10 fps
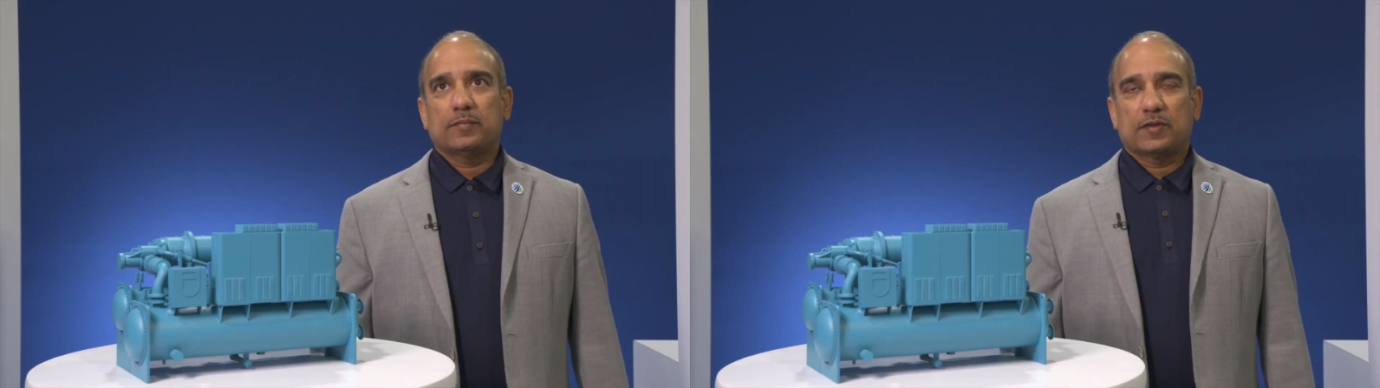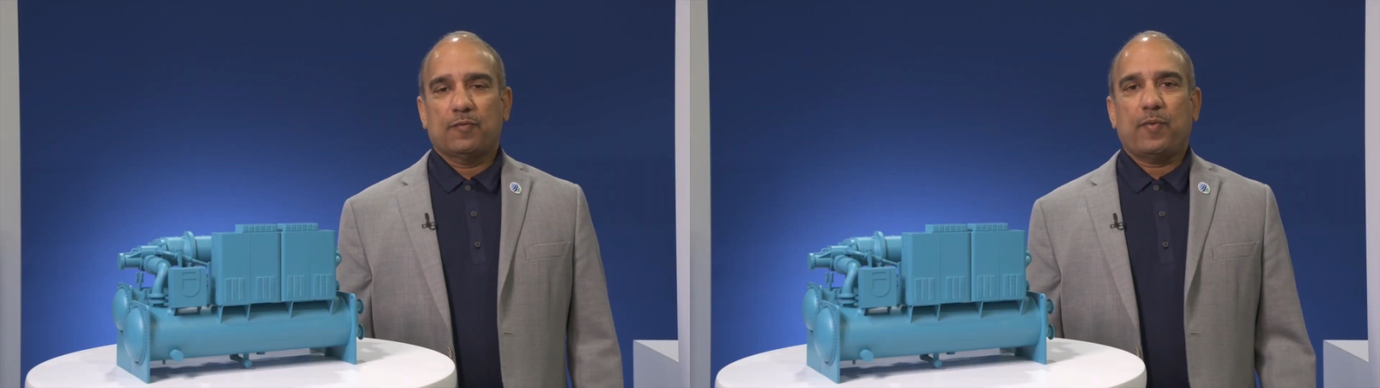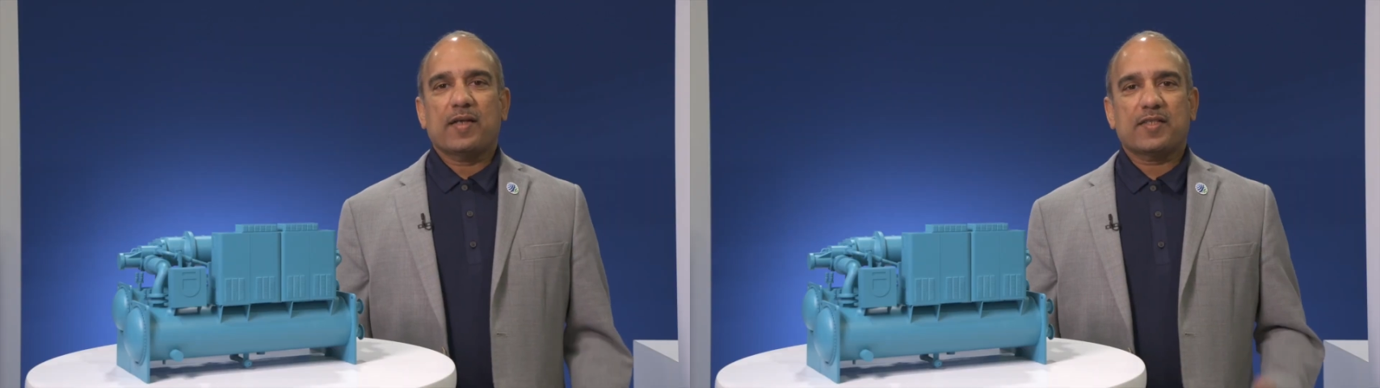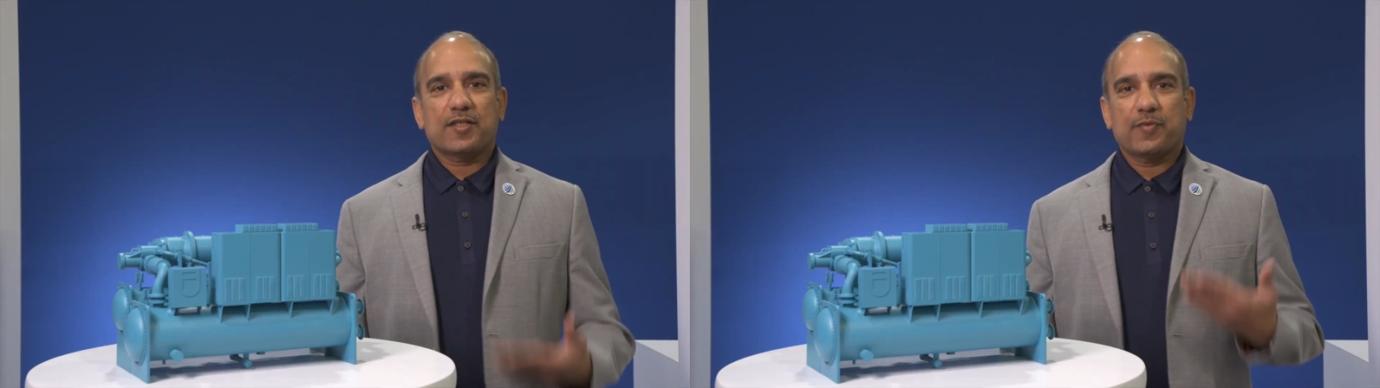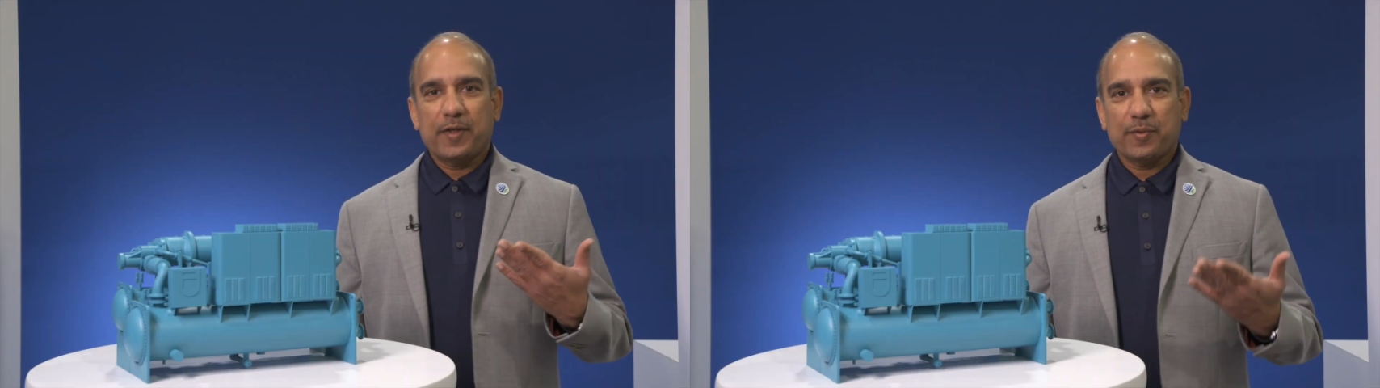The
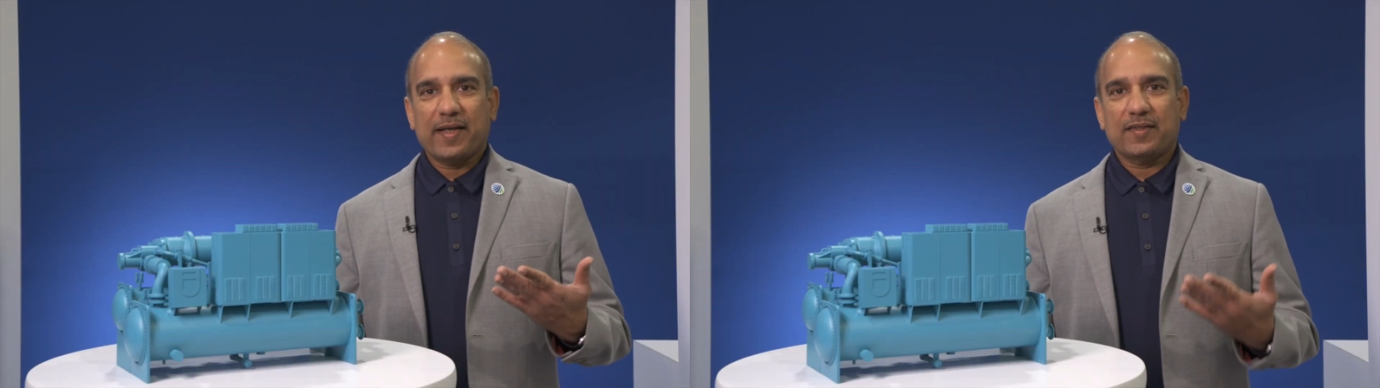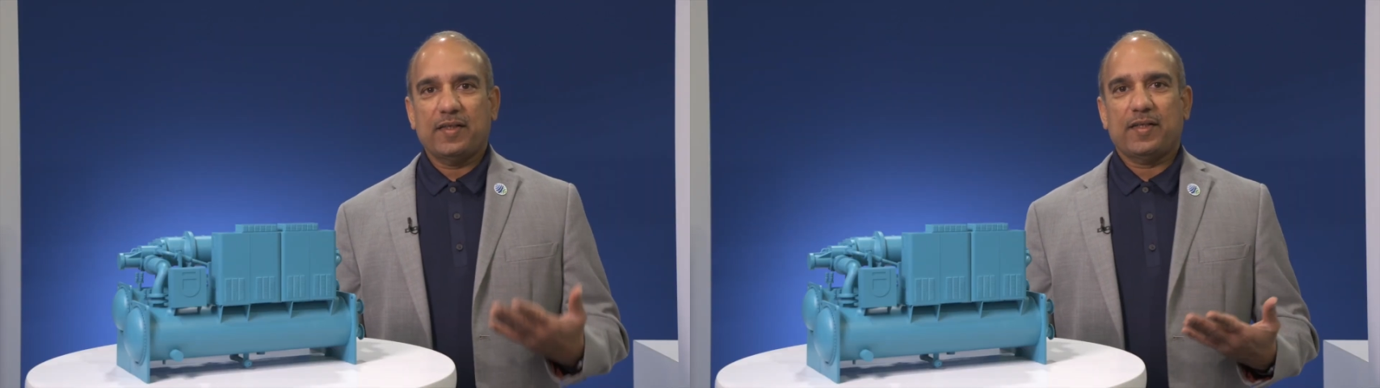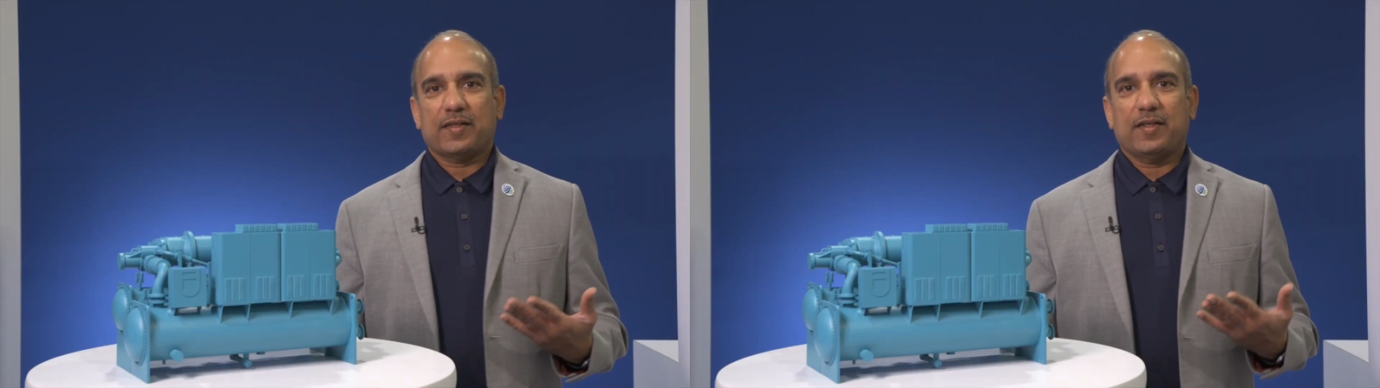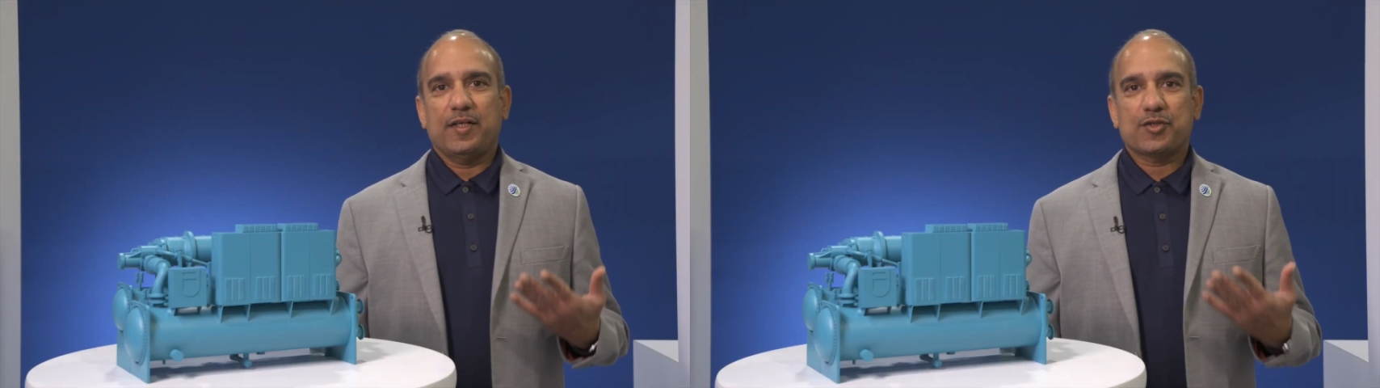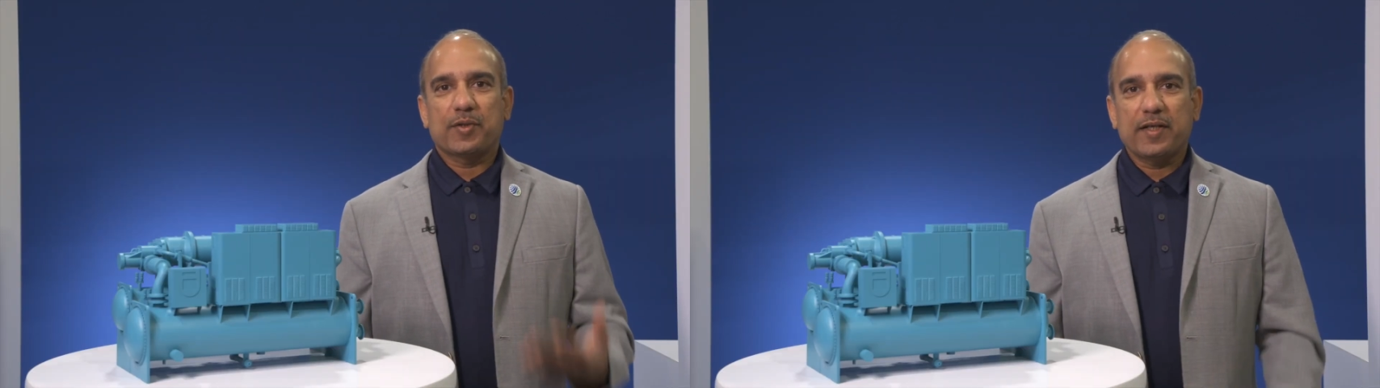fastest way to get there
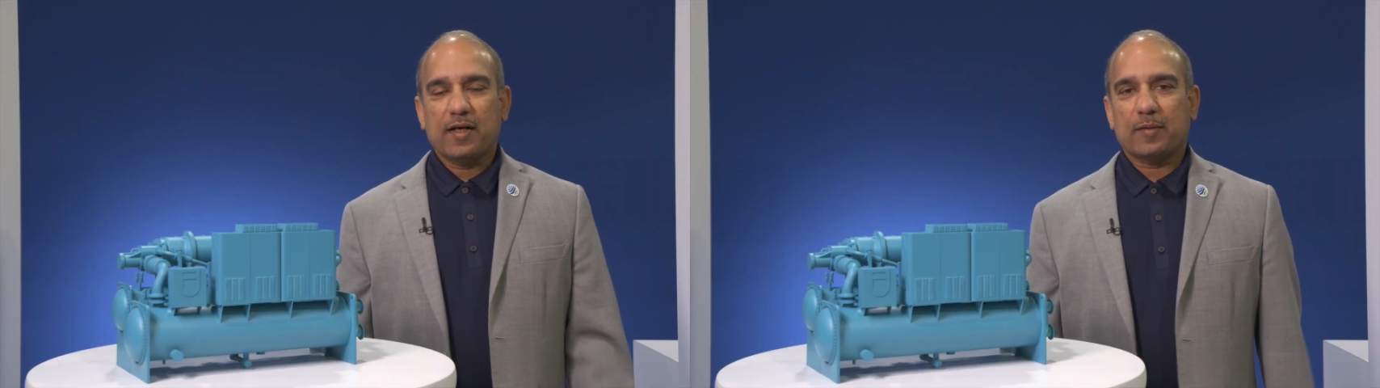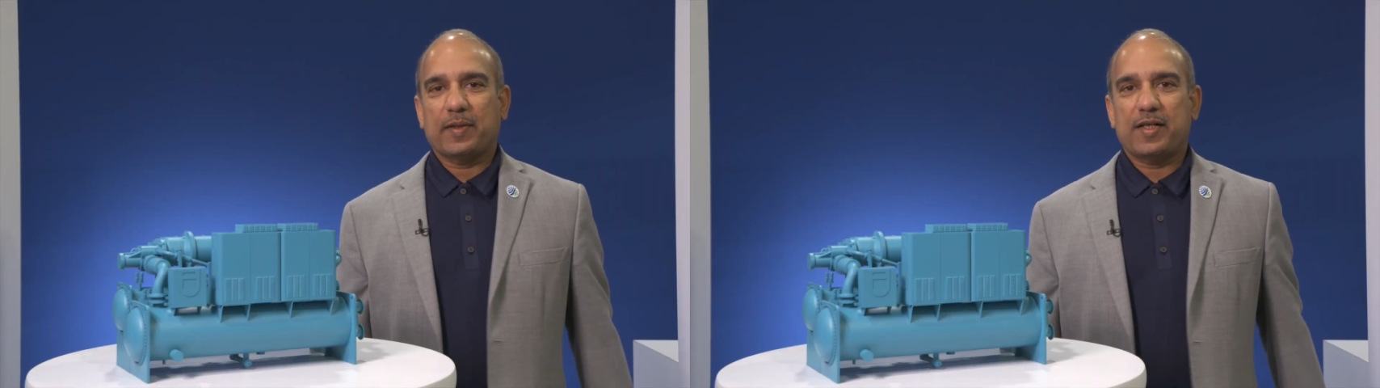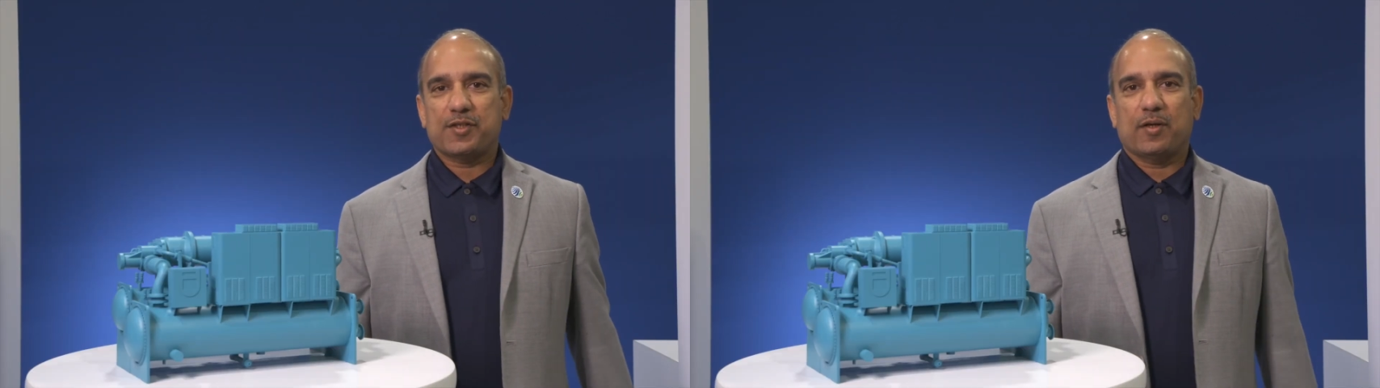is to decarbonize